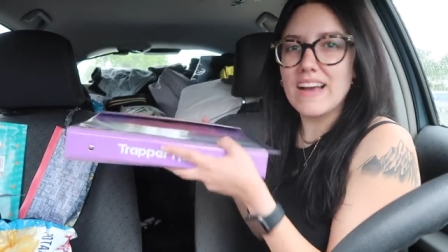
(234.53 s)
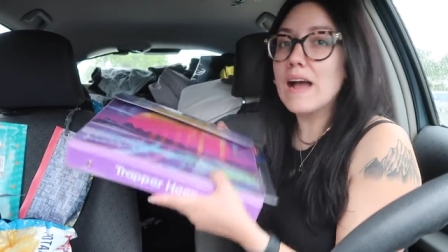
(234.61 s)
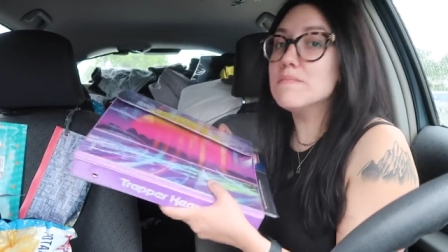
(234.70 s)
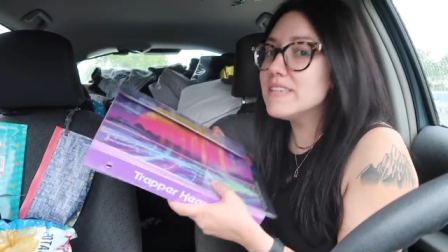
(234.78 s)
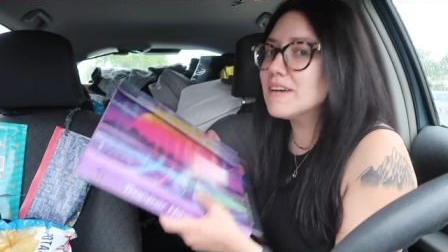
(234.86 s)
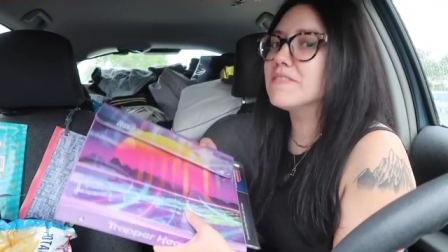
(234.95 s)

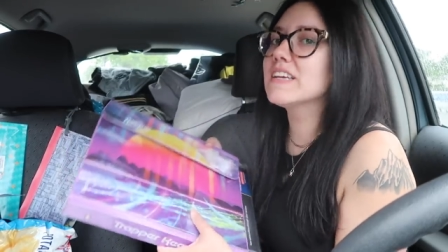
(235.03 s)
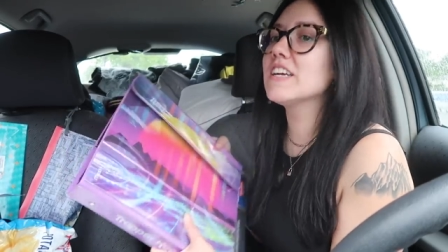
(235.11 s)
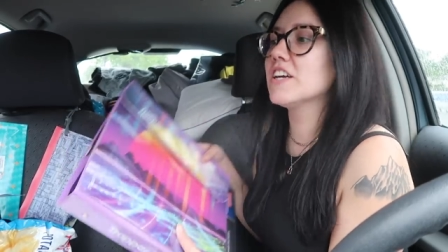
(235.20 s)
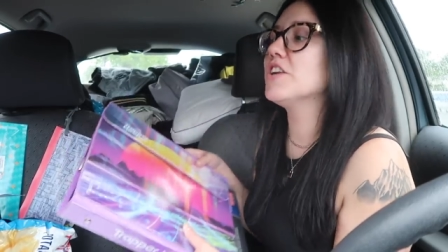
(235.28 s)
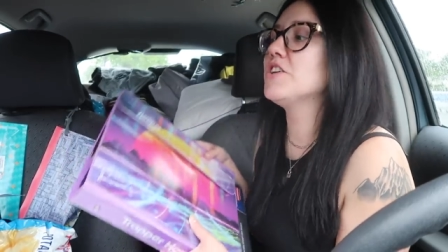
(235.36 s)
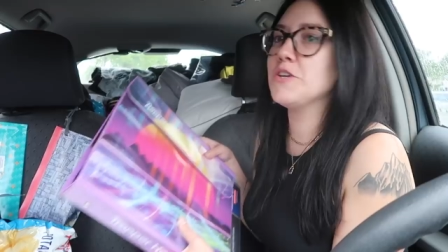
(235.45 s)
I'm definitely
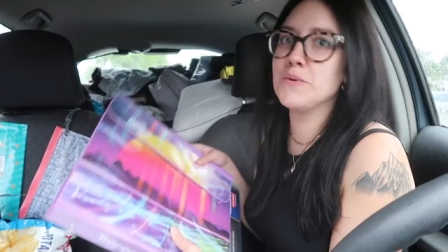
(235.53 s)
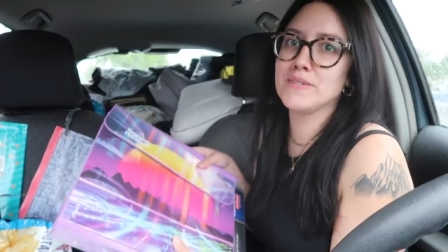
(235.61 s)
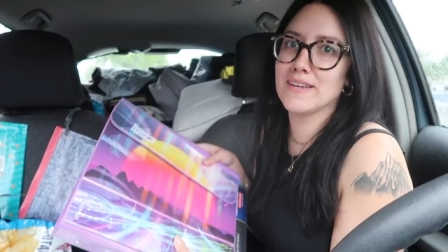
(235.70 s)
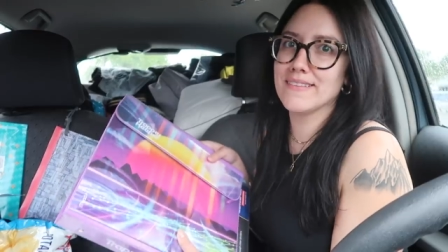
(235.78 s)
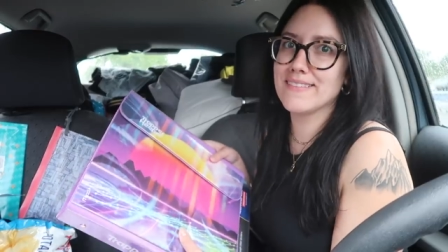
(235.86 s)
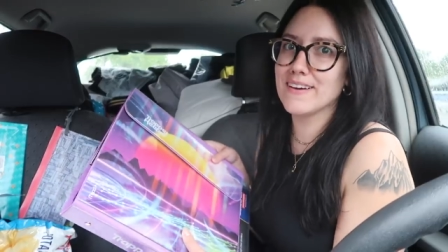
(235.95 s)
gonna use
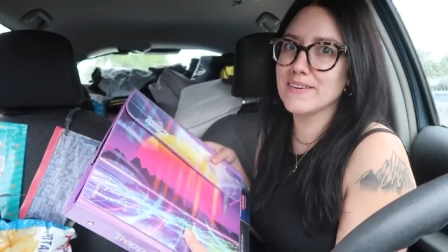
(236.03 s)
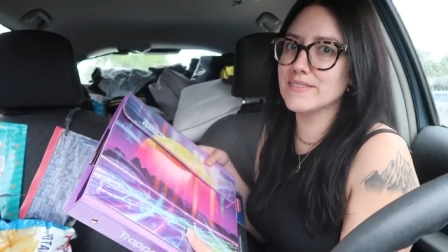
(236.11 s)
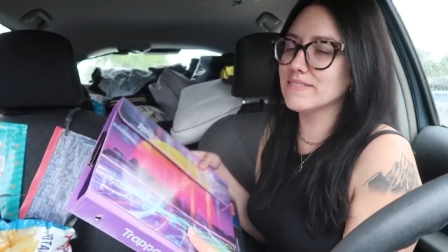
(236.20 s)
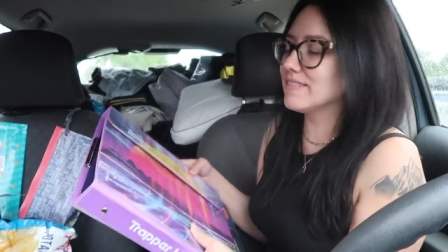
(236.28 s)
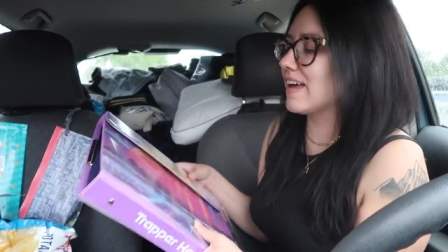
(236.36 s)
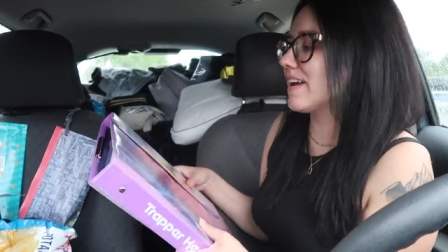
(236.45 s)
it though.
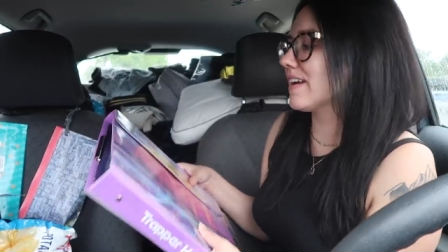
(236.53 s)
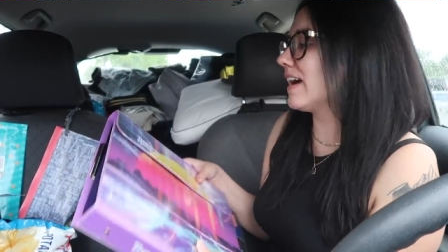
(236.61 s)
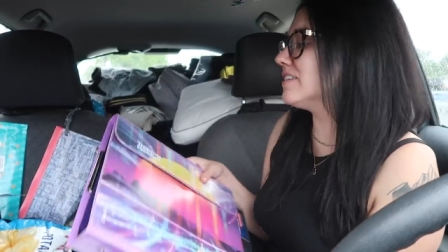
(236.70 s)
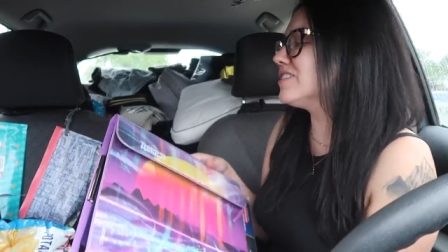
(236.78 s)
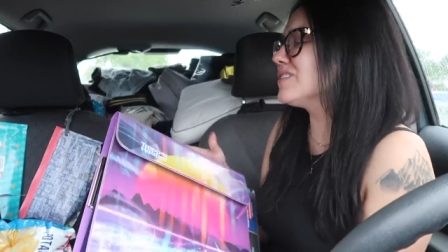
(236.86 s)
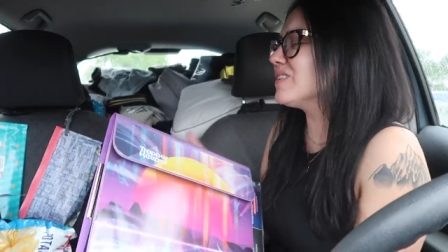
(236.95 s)
Like,
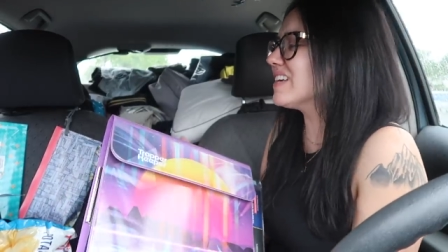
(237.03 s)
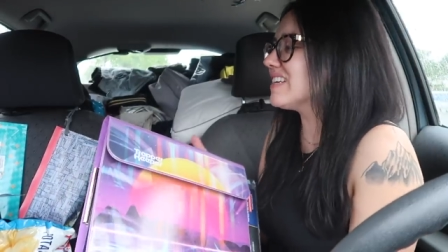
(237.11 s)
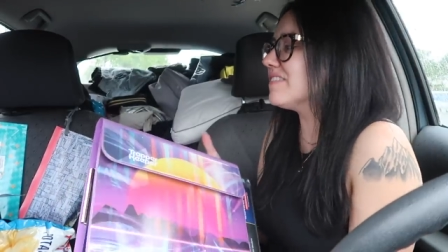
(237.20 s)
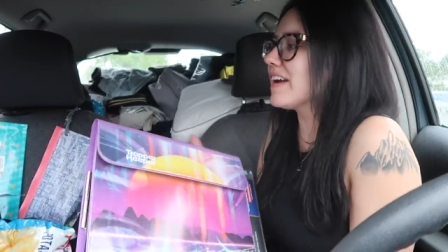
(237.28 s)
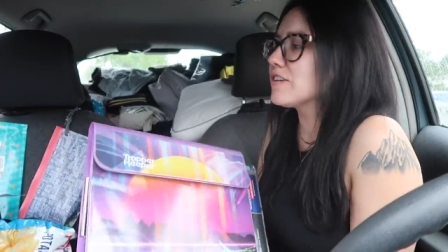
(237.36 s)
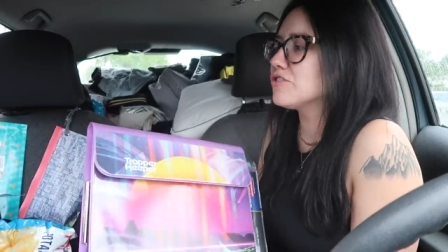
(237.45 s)
I just don't like to
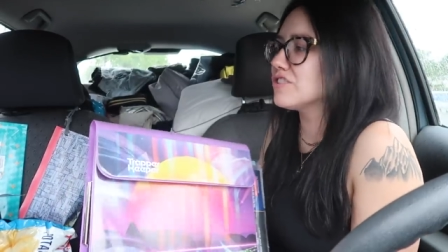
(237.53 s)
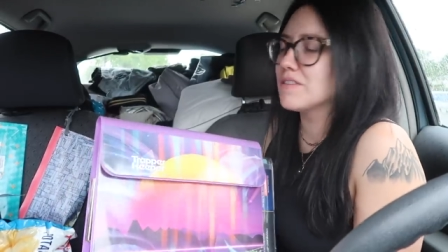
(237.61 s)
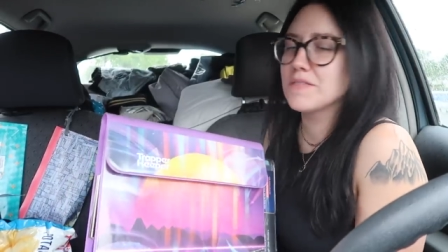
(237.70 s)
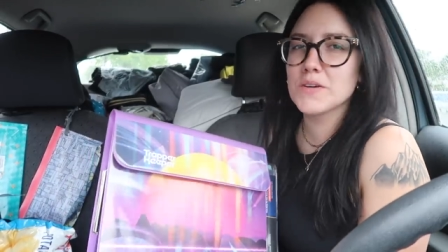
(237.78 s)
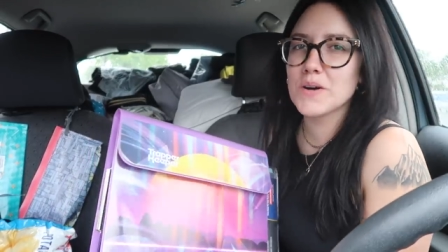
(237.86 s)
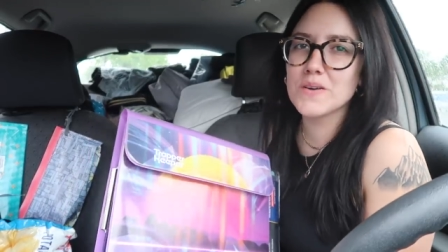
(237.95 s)
have extra
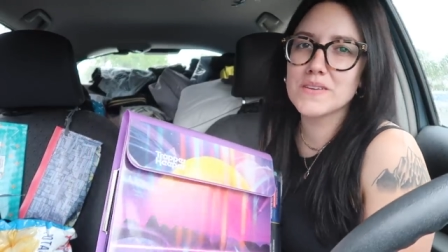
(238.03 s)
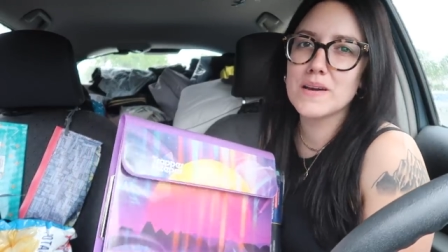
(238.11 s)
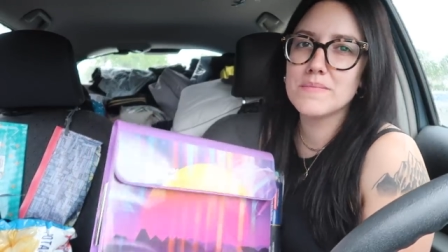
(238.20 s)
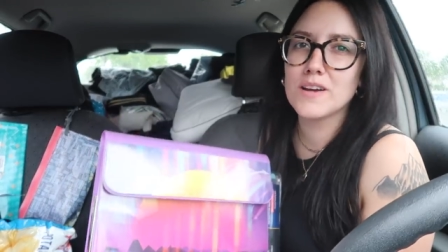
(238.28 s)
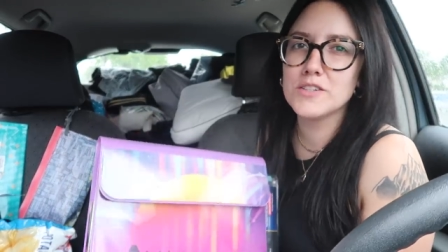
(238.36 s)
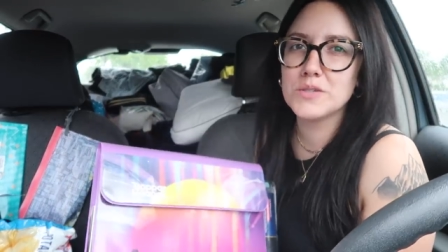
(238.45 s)
stuff in the car that
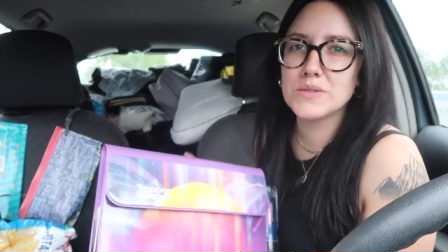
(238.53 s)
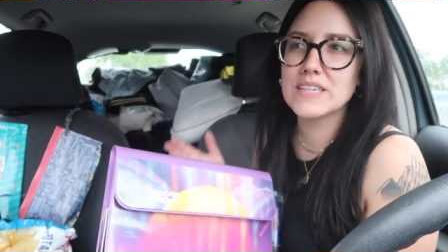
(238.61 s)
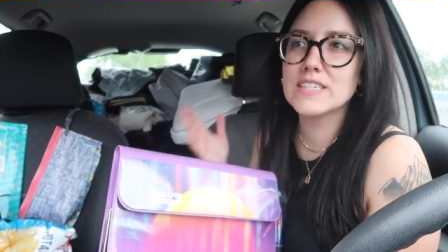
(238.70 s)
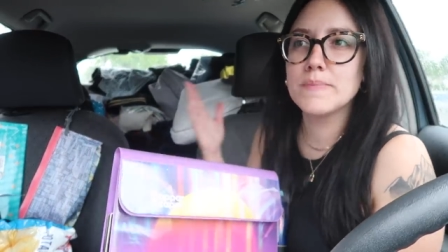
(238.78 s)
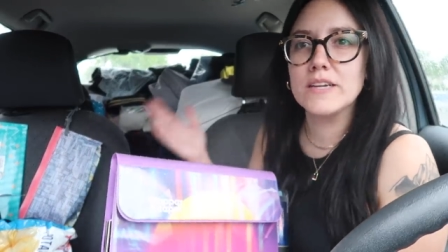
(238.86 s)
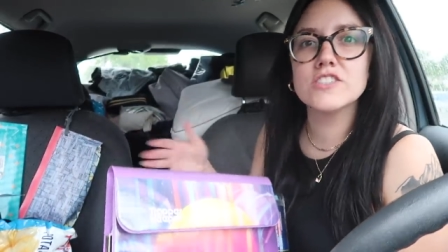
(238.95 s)
I'm not
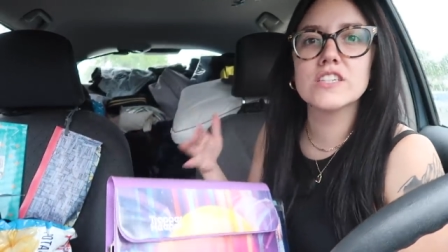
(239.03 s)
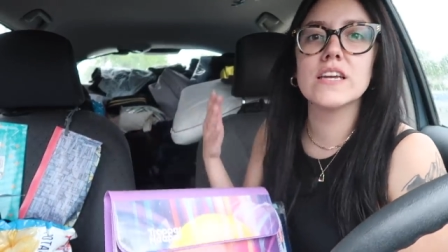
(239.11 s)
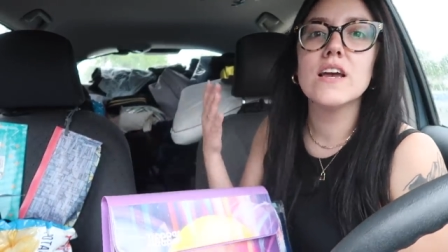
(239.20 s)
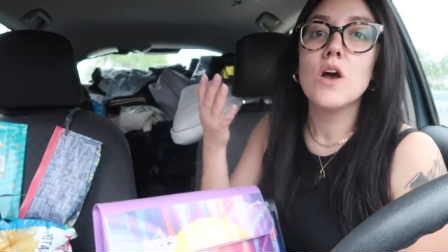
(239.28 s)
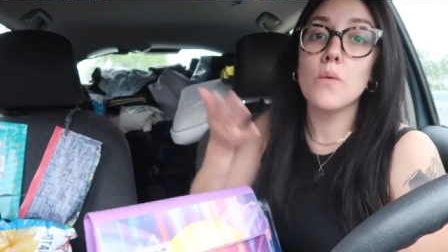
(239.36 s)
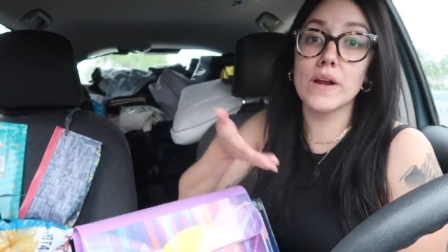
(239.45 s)
using, especially
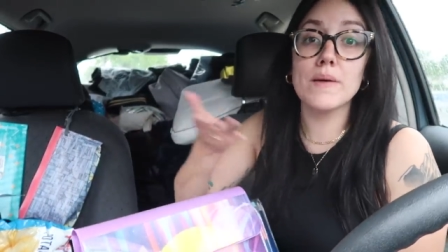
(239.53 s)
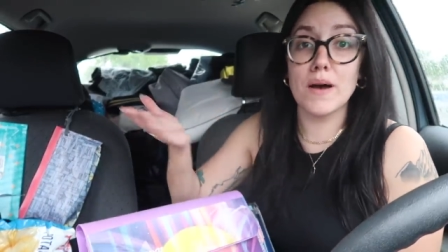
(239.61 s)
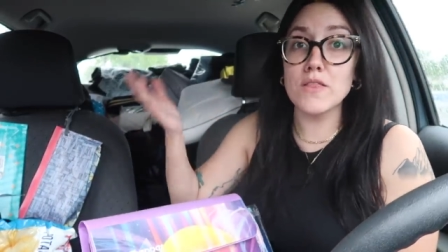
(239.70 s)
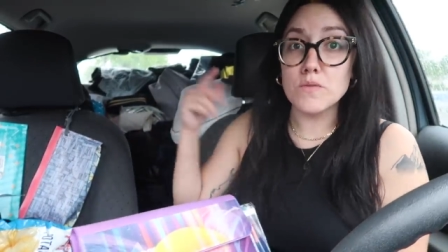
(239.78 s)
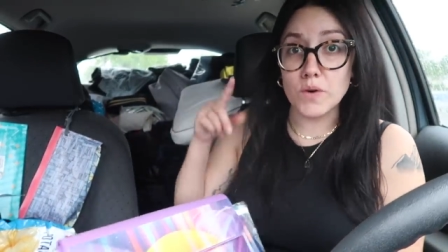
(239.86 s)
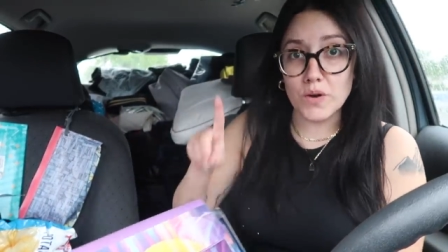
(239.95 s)
when I'm
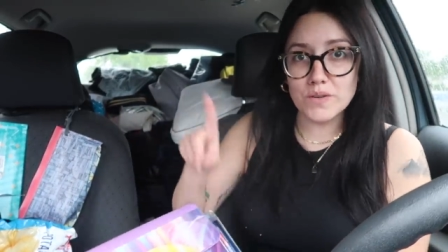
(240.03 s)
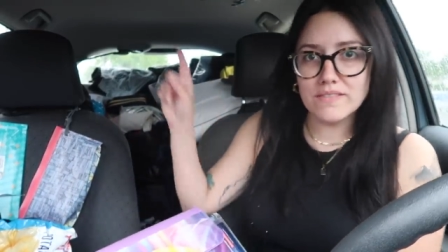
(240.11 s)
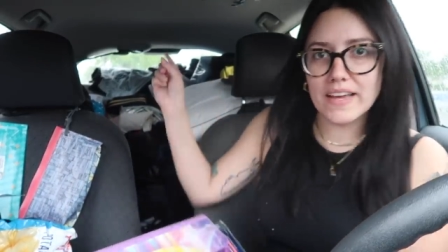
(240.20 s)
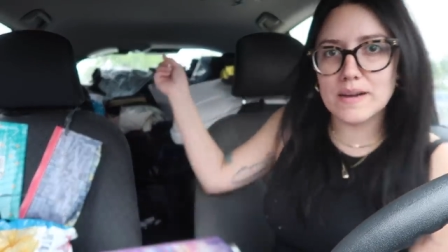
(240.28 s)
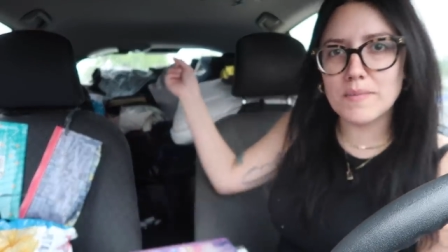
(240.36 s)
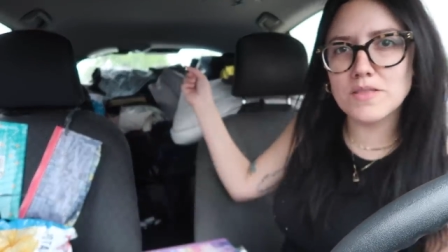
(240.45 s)
on the road.
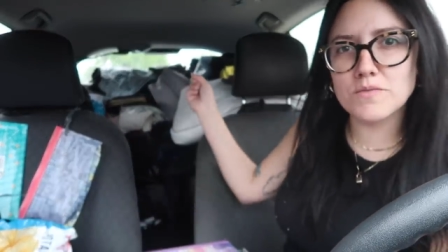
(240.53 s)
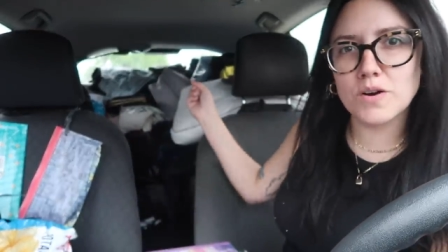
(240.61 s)
Like, I'm on the